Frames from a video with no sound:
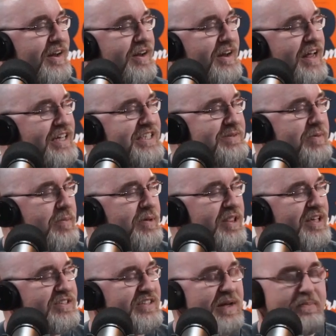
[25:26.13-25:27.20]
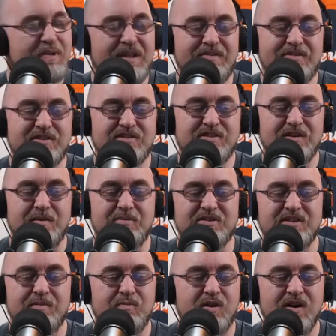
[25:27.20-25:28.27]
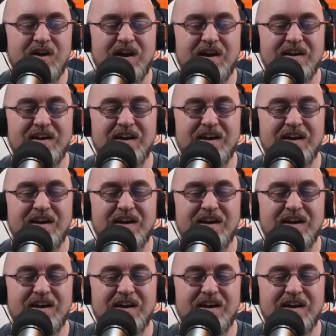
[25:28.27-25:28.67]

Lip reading: Next up on my list, and I believe this is going to be somewhere on.